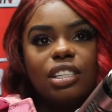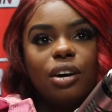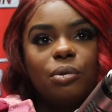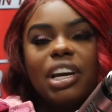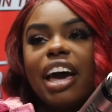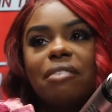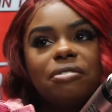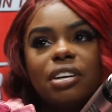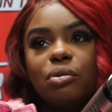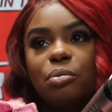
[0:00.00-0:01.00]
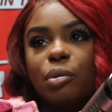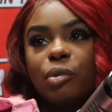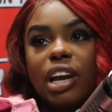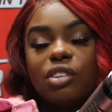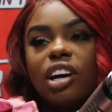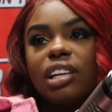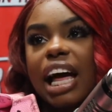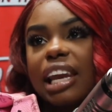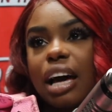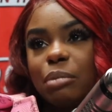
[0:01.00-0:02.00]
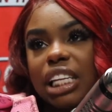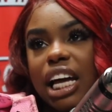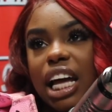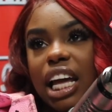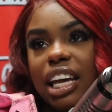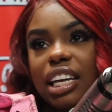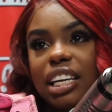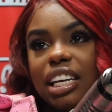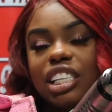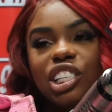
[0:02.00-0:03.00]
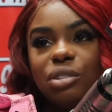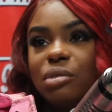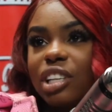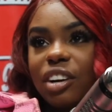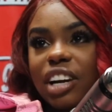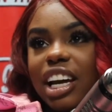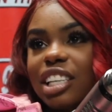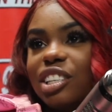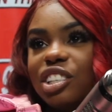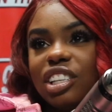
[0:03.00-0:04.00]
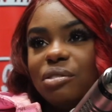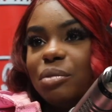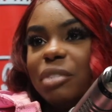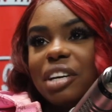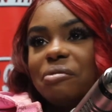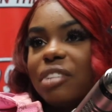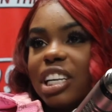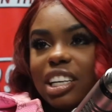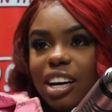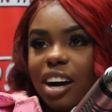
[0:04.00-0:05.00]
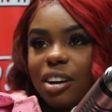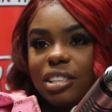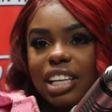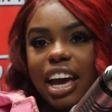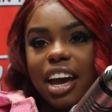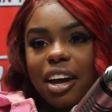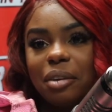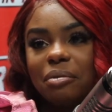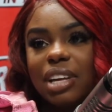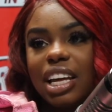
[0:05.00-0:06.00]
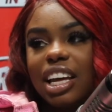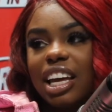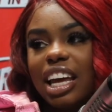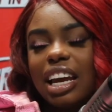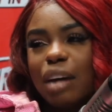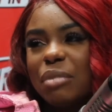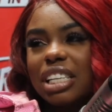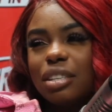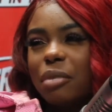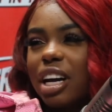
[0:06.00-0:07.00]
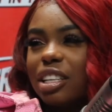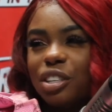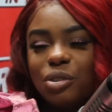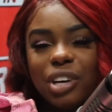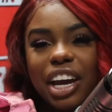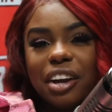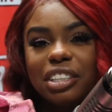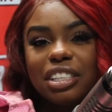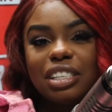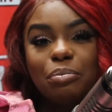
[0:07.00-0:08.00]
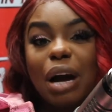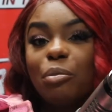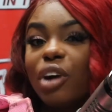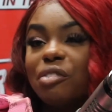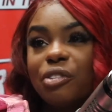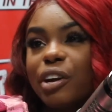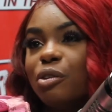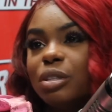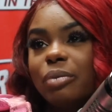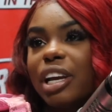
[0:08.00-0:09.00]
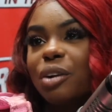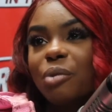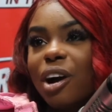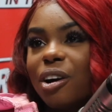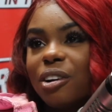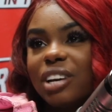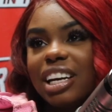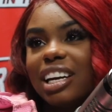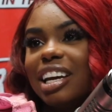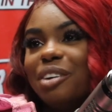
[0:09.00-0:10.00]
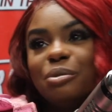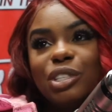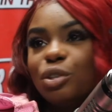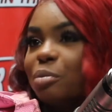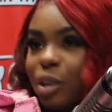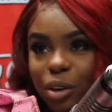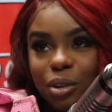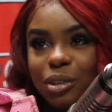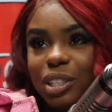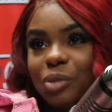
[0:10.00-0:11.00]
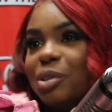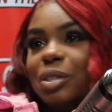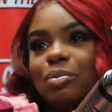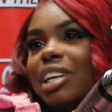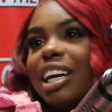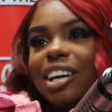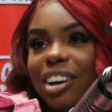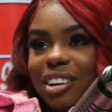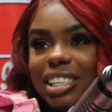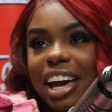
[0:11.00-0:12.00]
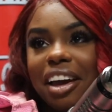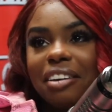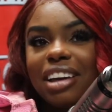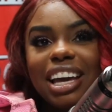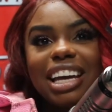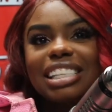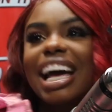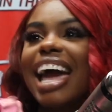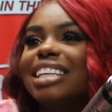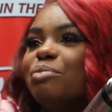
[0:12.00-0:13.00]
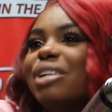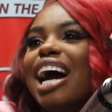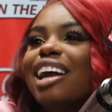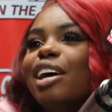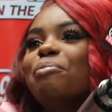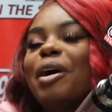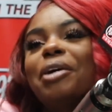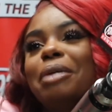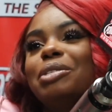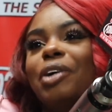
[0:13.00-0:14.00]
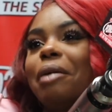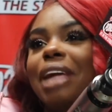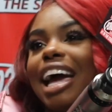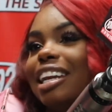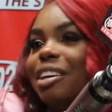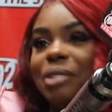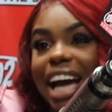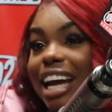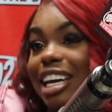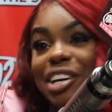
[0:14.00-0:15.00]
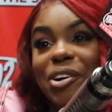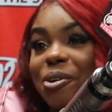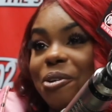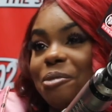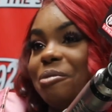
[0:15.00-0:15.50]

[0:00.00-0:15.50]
So we had fun with Boomerang. You know Lala Milan? Yeah. She was on there, so she was being funny the whole time. Damn. And I met some other new characters. My boyfriend who was playing the role, and then he was super cool, so we was playing the whole time. Because I had to be all up on him, so I'm like, look, we got to get cool.